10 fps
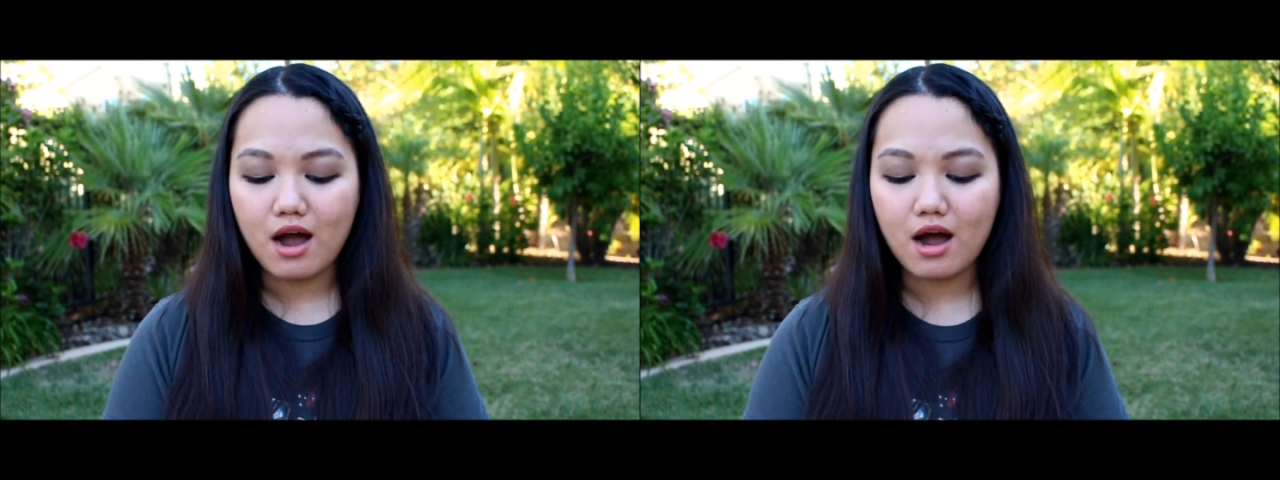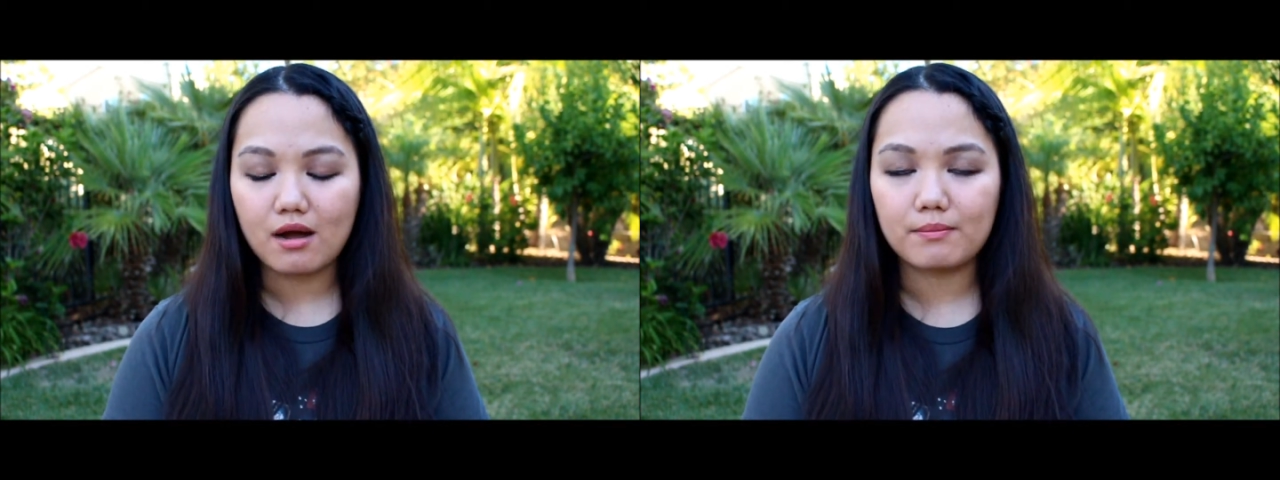
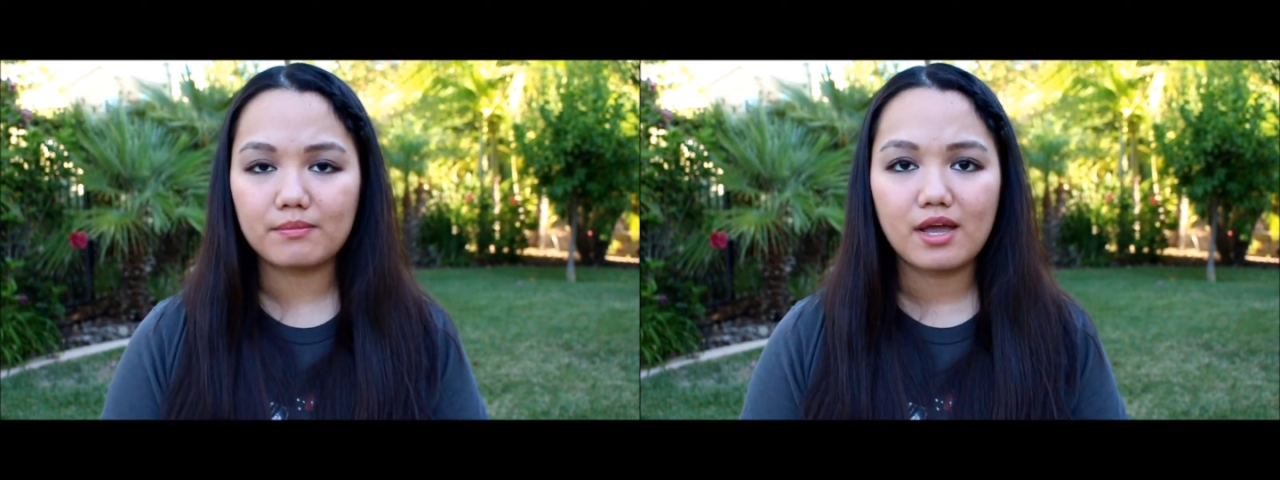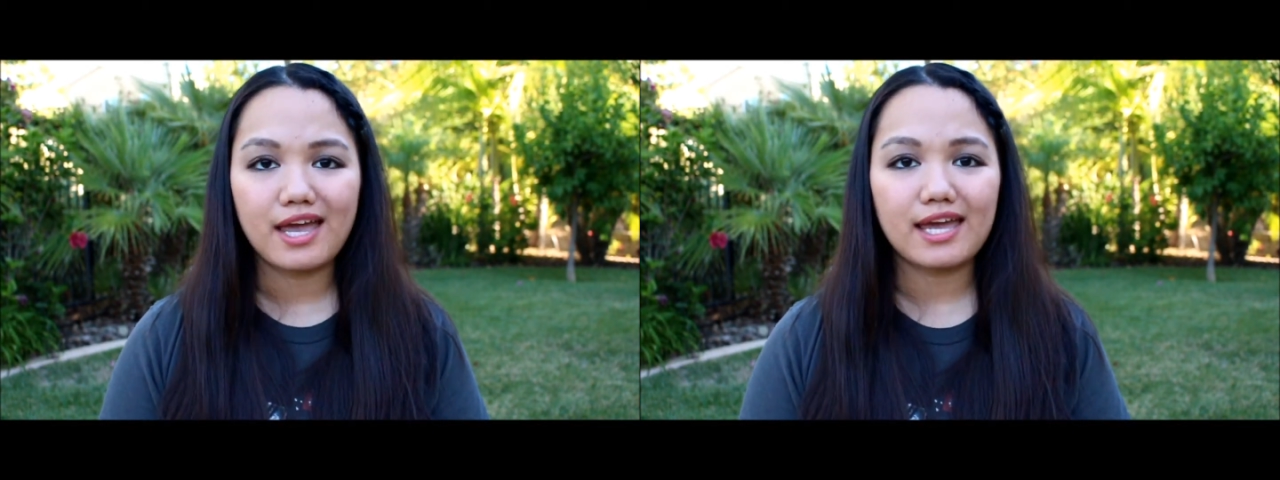
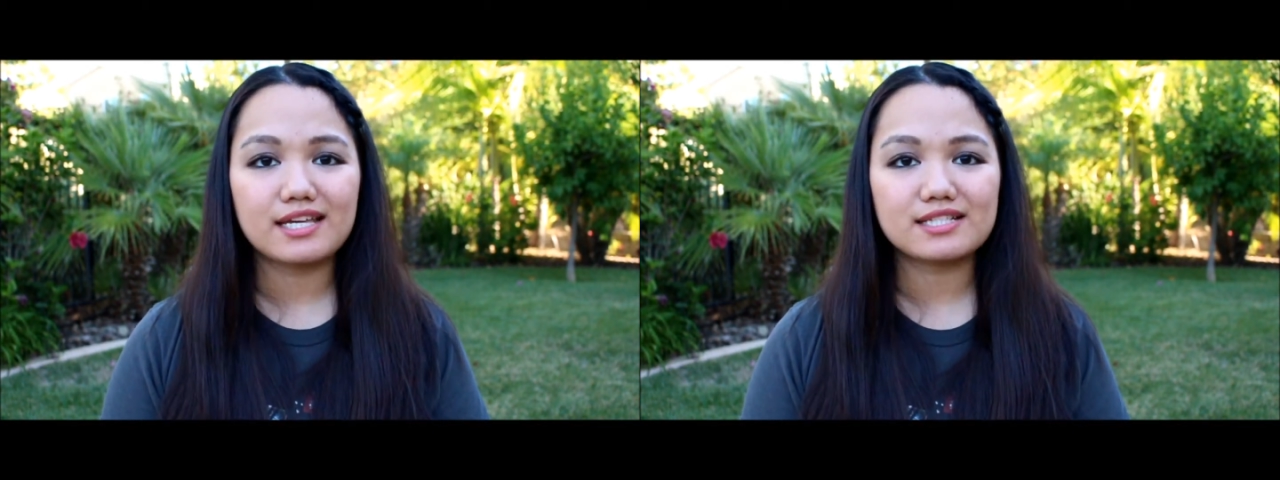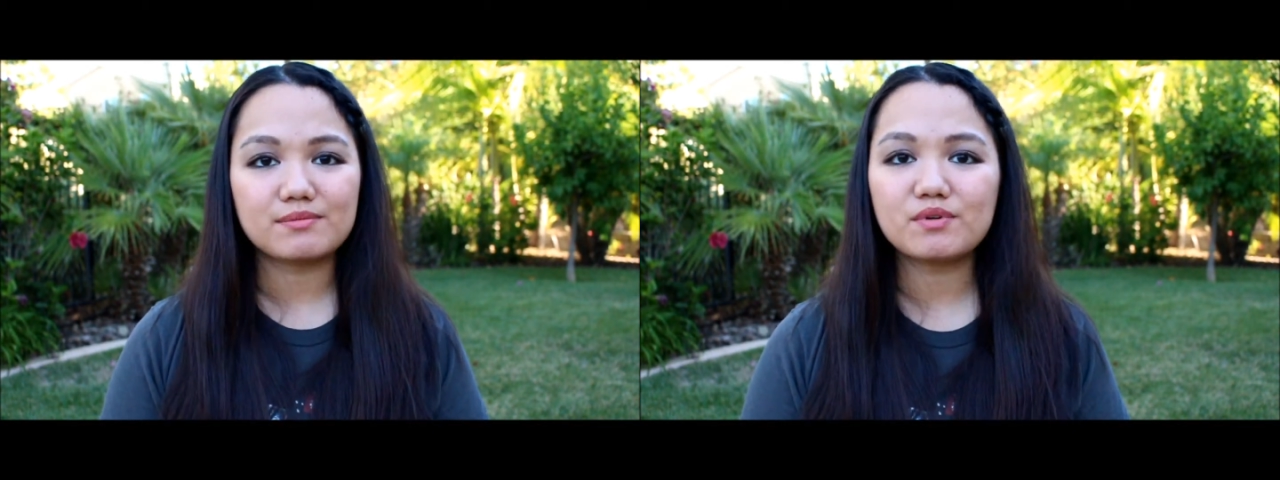
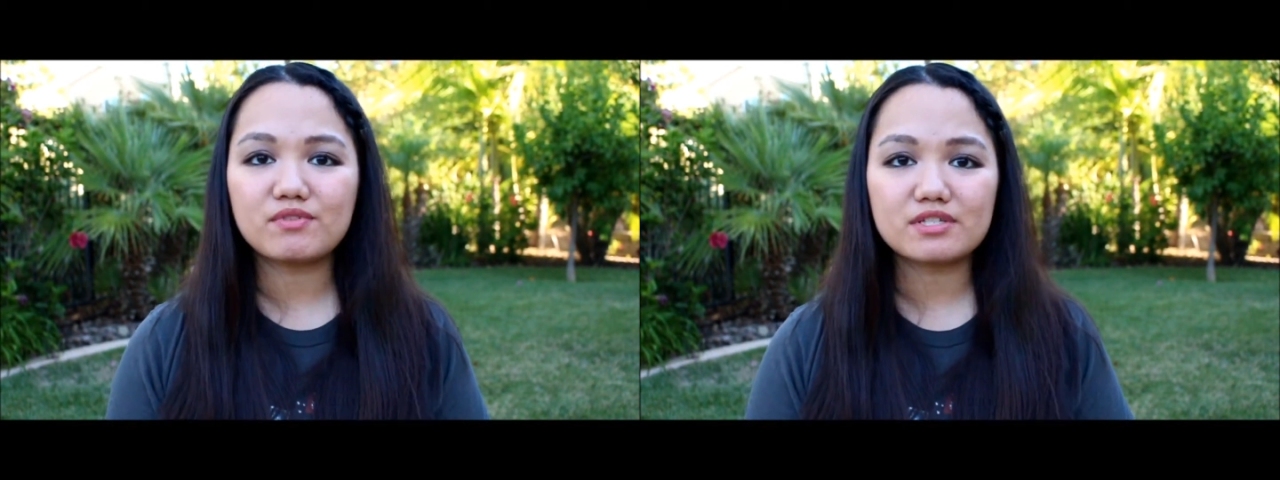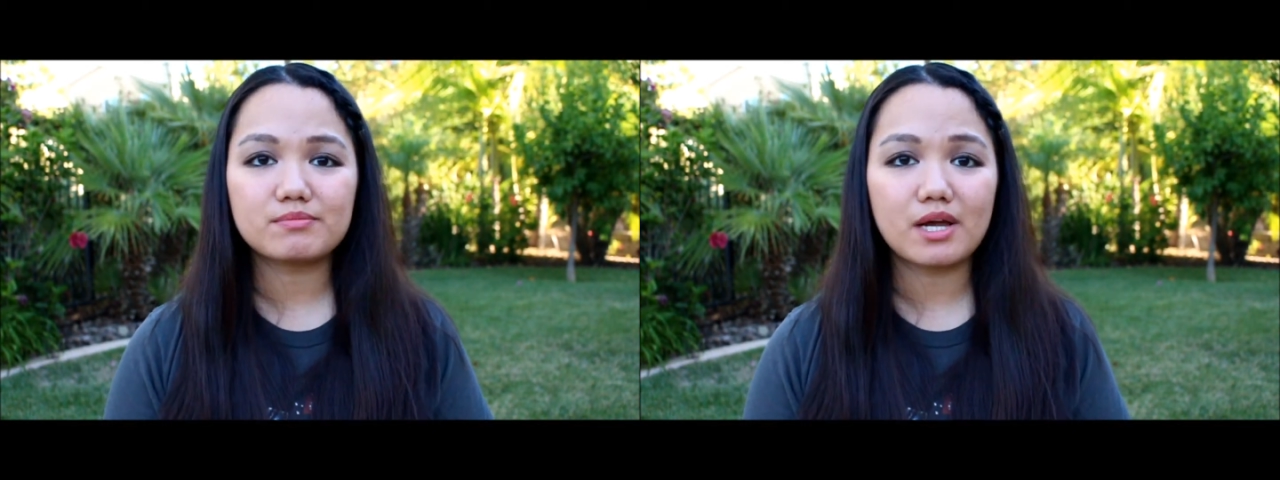And some
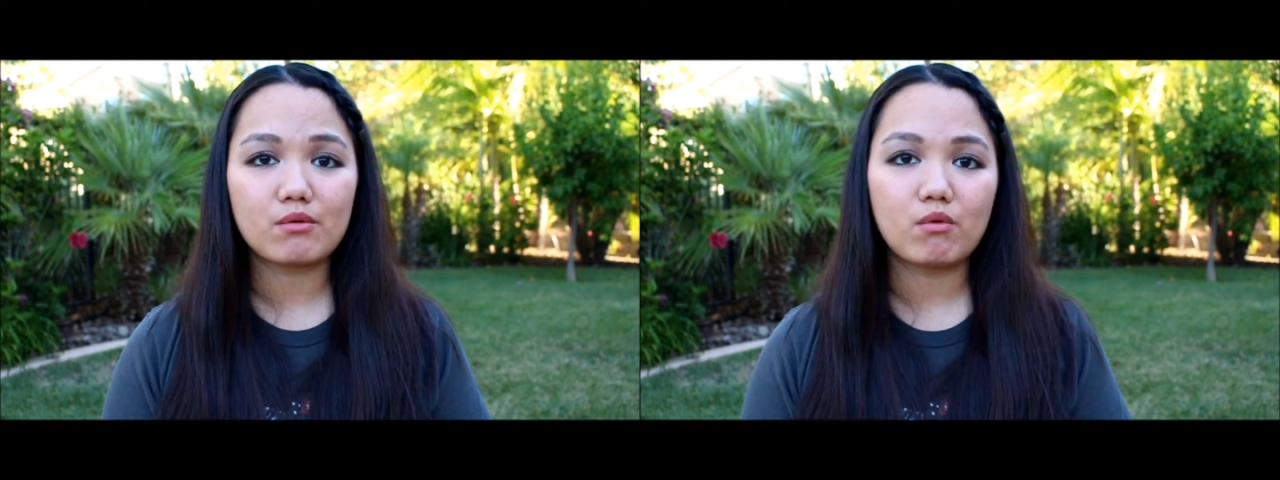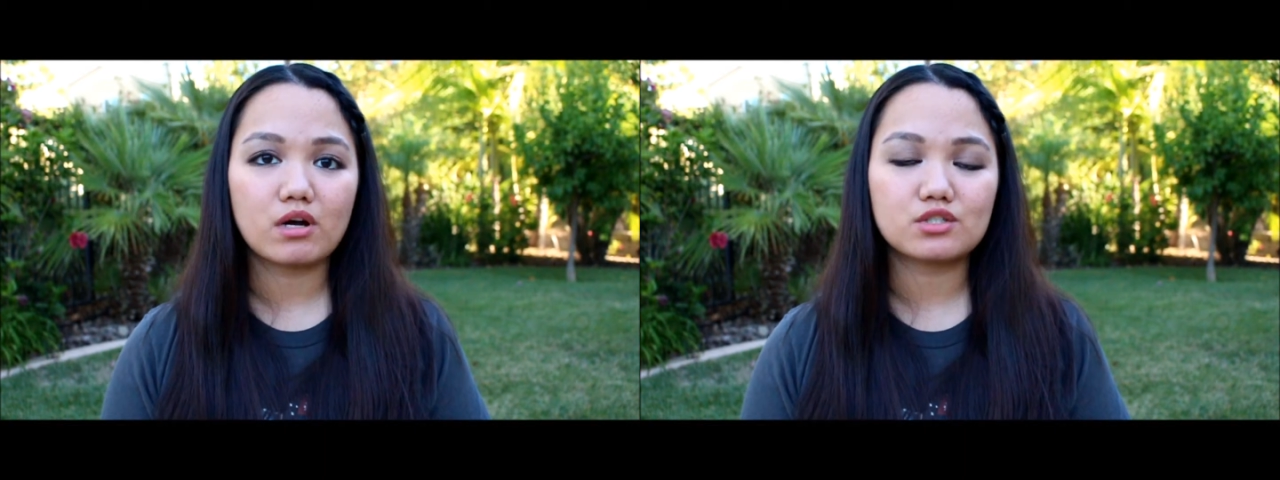of us
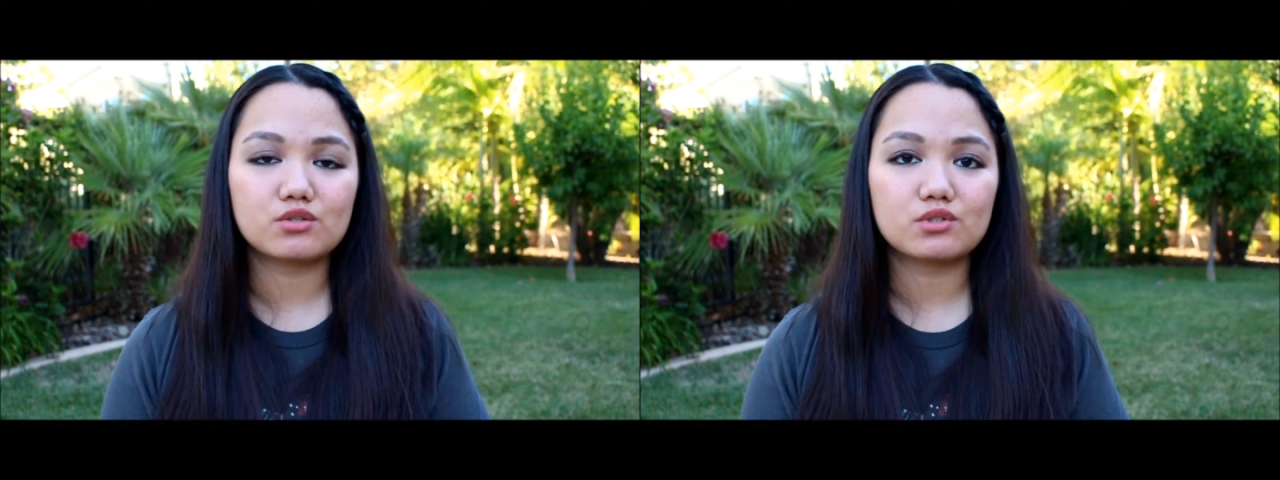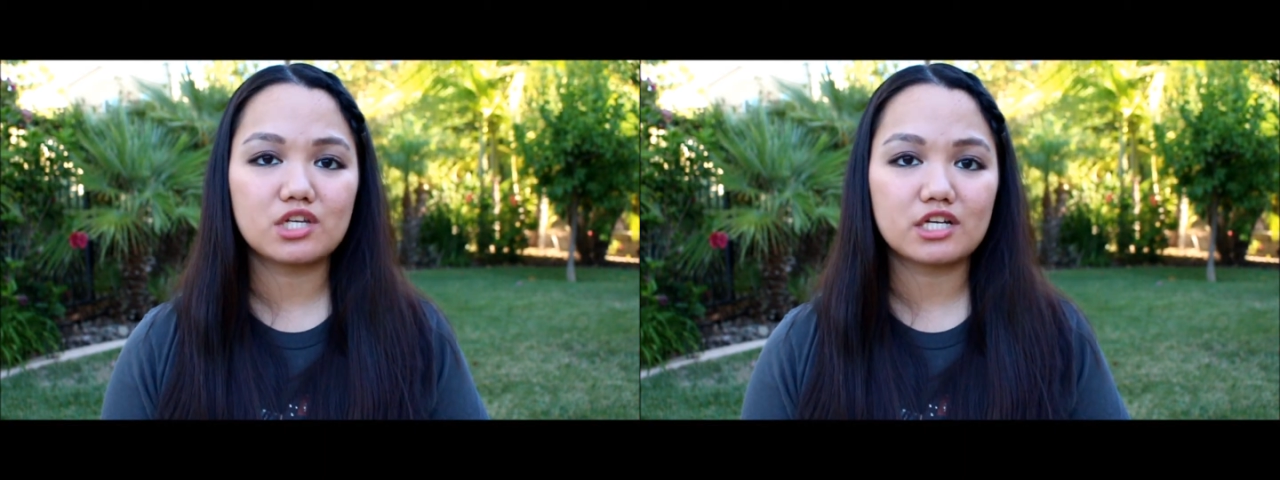might want to